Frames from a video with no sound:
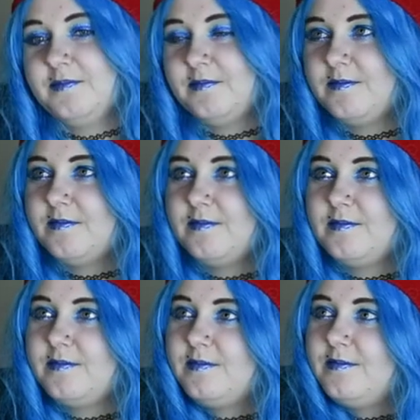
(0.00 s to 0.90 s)

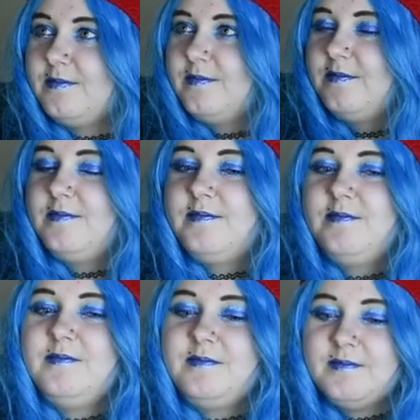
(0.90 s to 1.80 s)

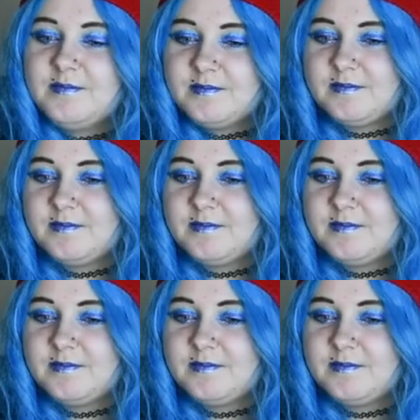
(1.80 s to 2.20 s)
No words are spoken by the person on screen.